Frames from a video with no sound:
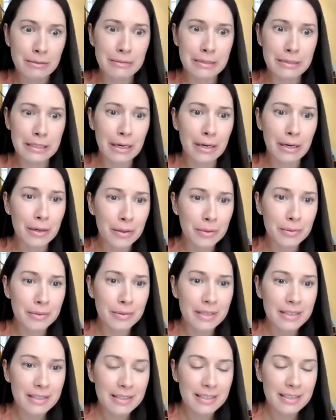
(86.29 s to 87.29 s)
no.
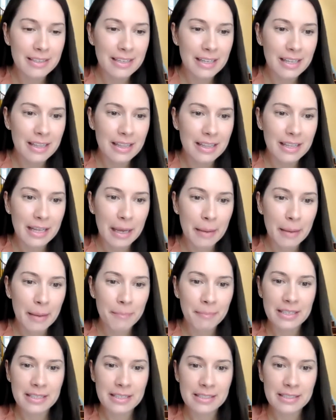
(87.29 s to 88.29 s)
Let
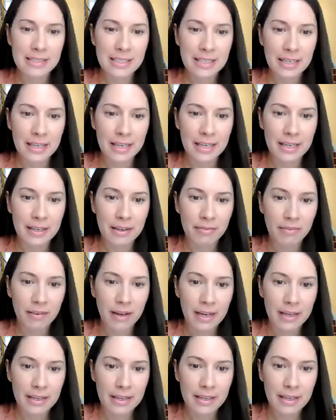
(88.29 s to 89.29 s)
me see if
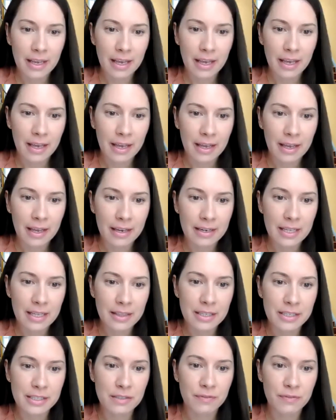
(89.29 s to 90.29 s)
I can get
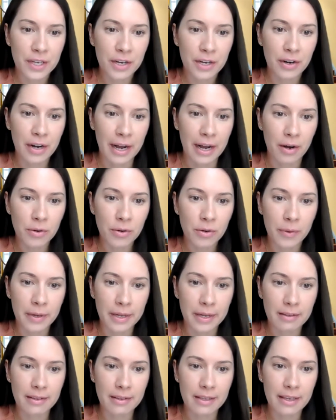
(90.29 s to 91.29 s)
this figured out
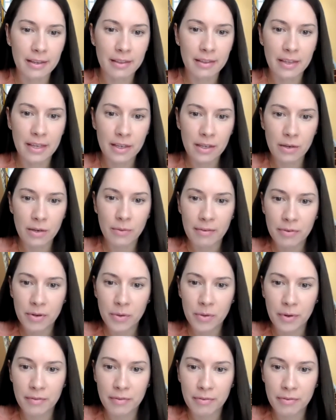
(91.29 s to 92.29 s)
quickly. Thank you,
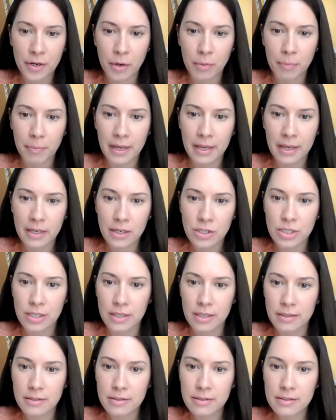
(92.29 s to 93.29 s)
everyone, for your
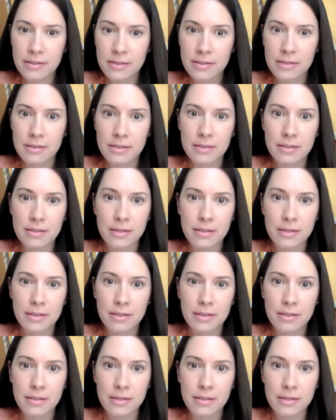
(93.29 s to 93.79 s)
patience.